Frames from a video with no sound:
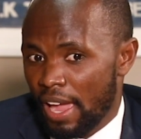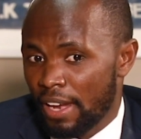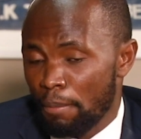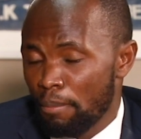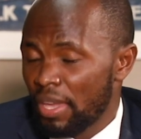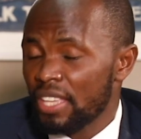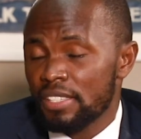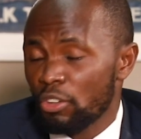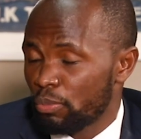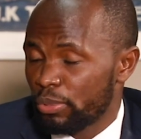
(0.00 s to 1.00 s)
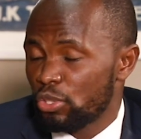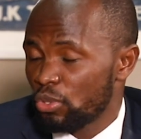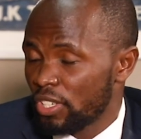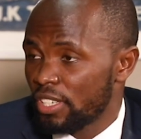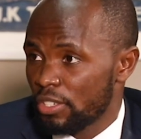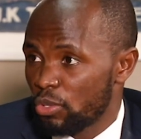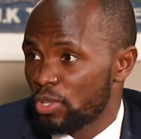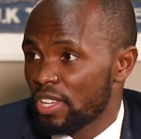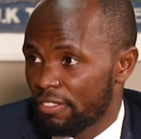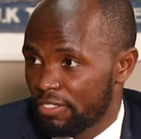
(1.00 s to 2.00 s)
an amazing opportunity to
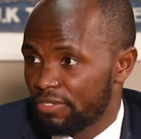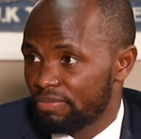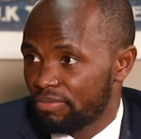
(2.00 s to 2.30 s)
serve